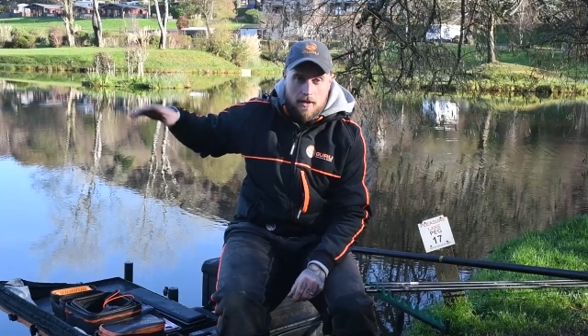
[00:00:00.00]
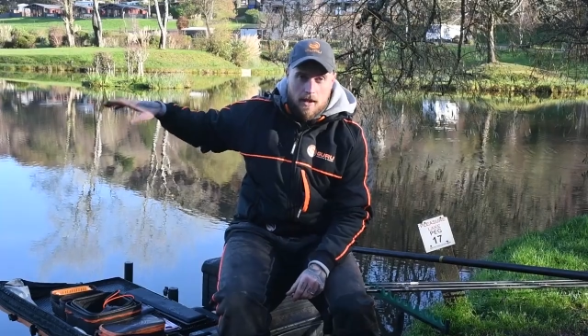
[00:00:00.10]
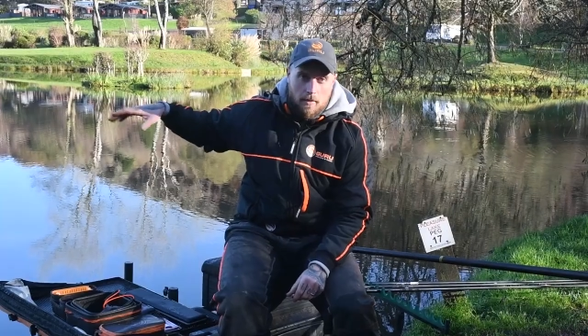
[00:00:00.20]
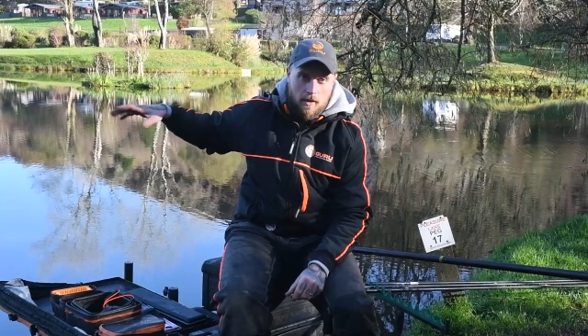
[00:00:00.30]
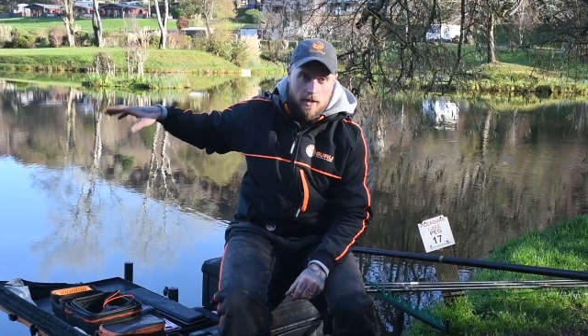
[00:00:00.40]
bit
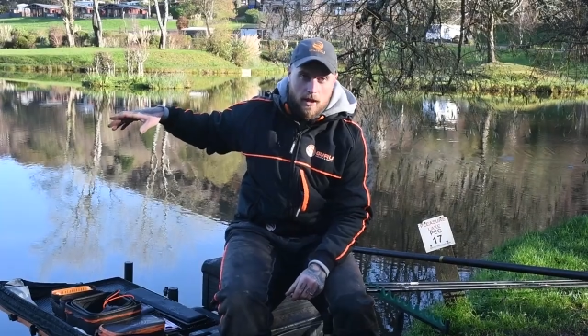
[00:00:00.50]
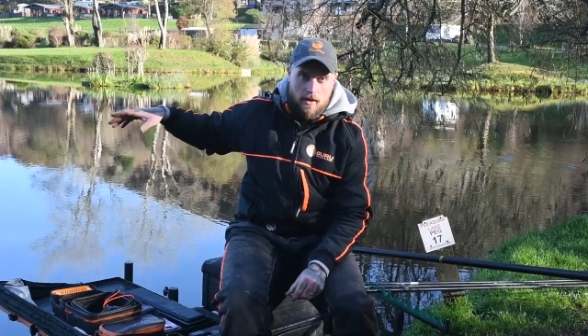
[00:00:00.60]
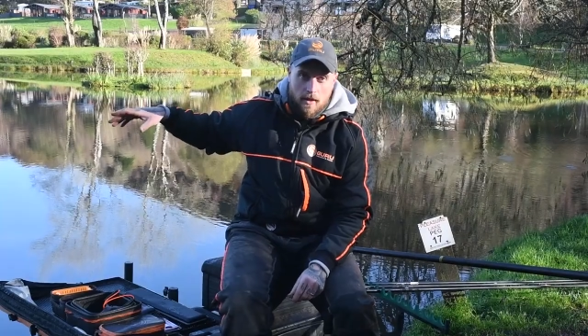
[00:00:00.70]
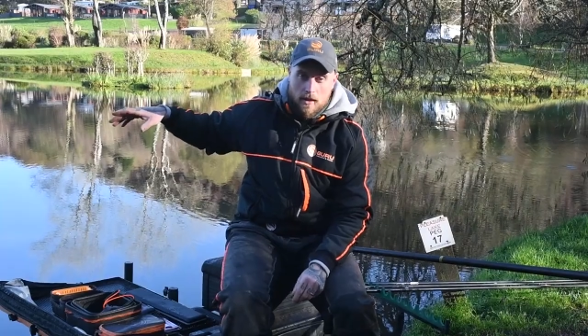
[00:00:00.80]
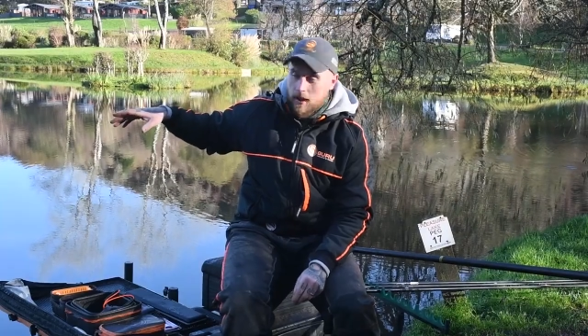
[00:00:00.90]
deeper in this
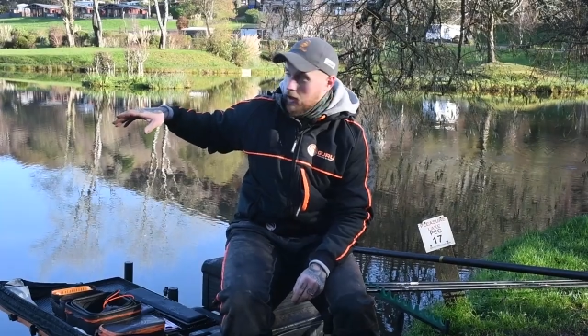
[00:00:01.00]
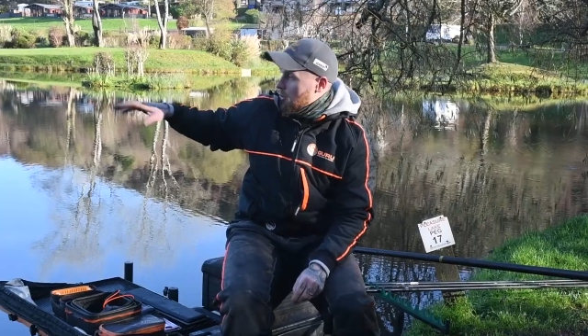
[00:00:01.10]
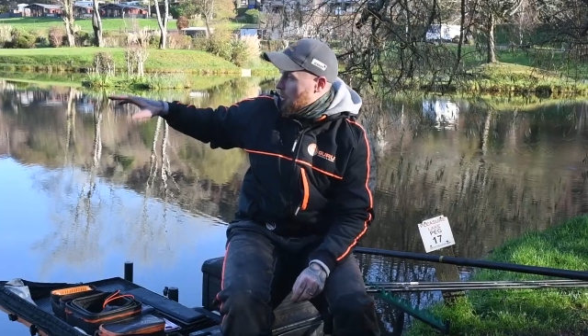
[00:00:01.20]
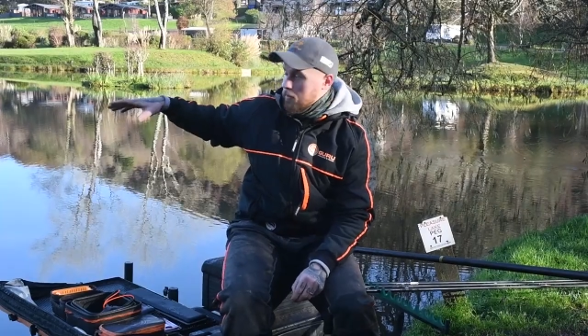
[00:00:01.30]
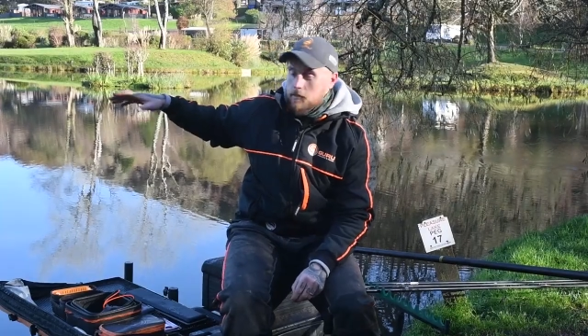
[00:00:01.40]
end of the lake.
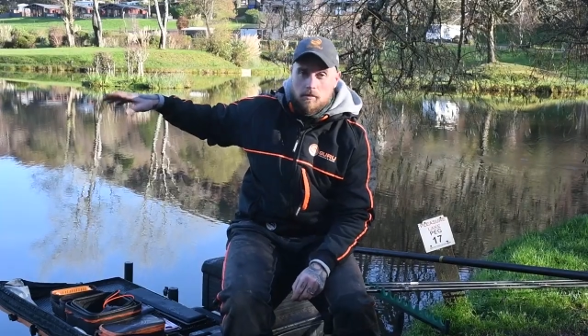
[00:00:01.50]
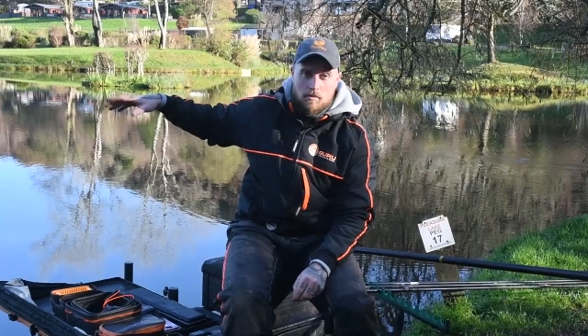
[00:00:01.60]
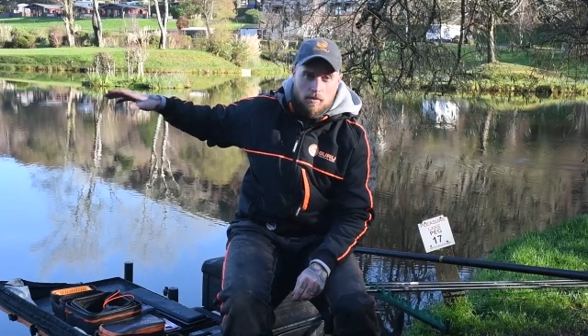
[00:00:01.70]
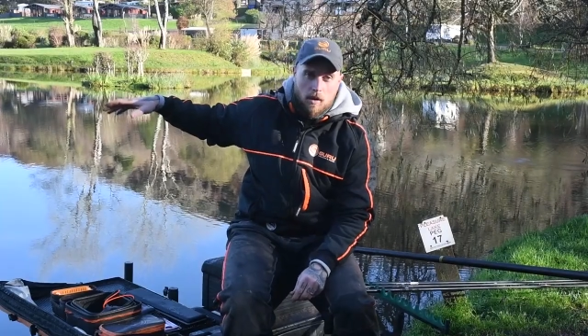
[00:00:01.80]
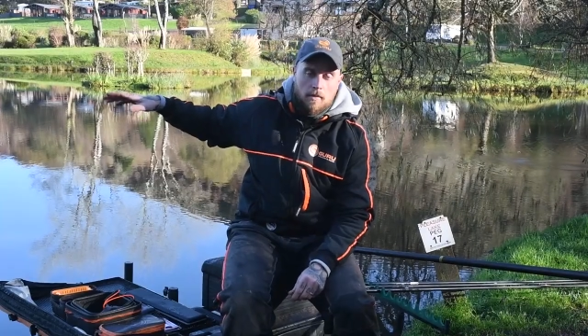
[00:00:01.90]
You're looking
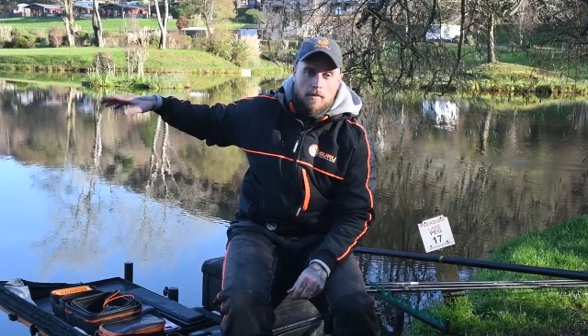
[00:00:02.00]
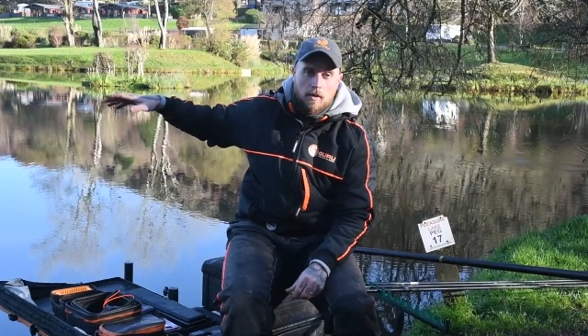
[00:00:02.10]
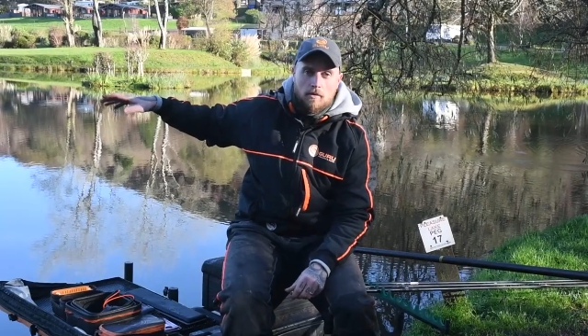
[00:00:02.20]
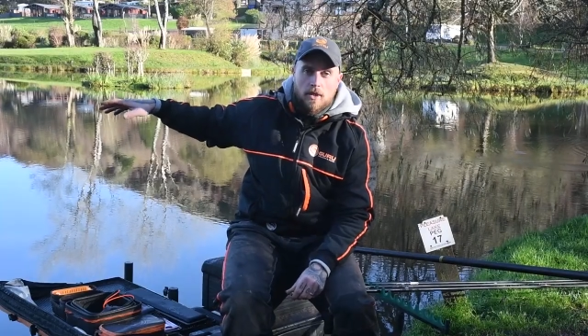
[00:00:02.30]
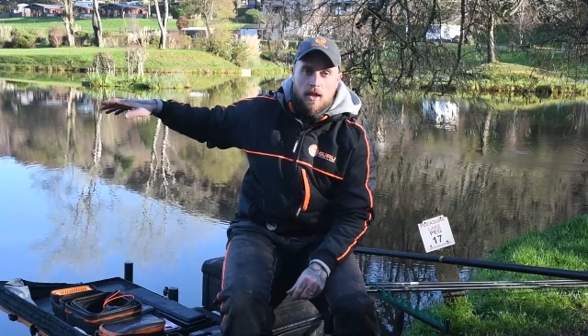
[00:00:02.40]
at probably
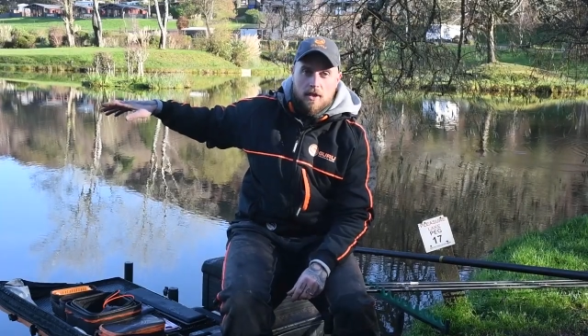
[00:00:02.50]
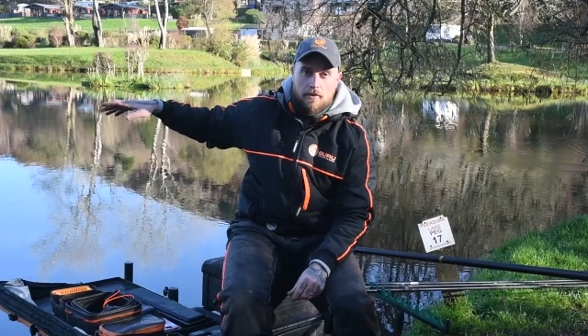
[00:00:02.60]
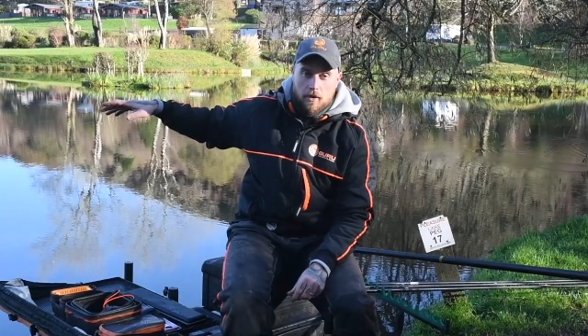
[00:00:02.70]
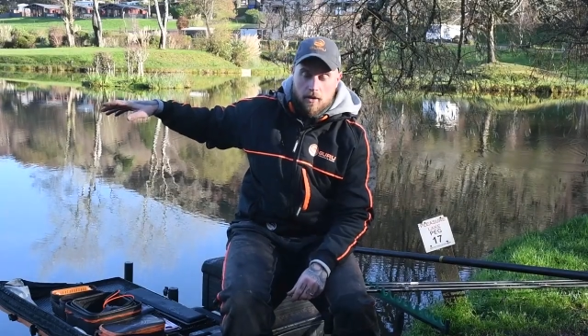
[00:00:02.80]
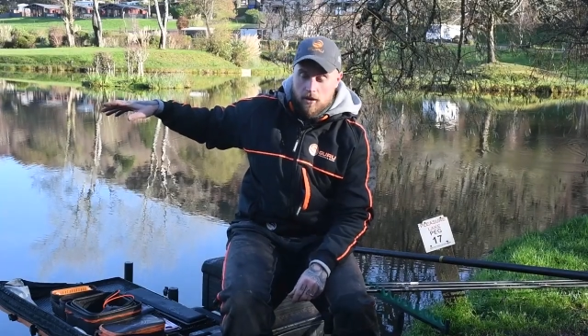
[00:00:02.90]
about six
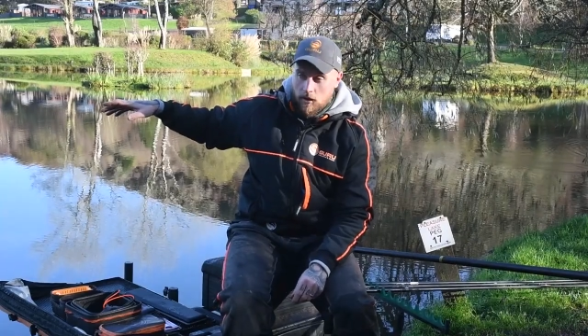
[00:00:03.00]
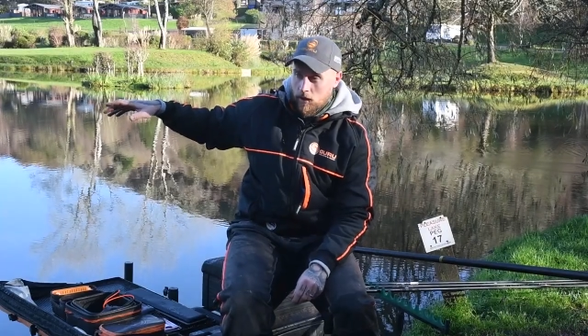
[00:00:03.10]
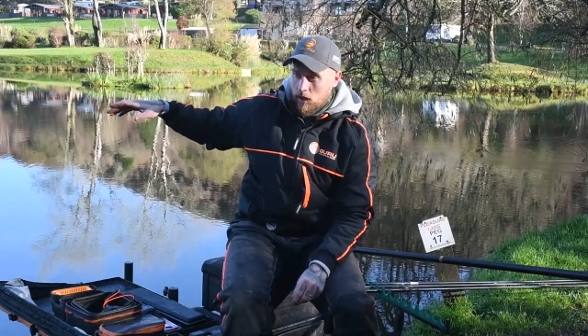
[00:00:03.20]
foot.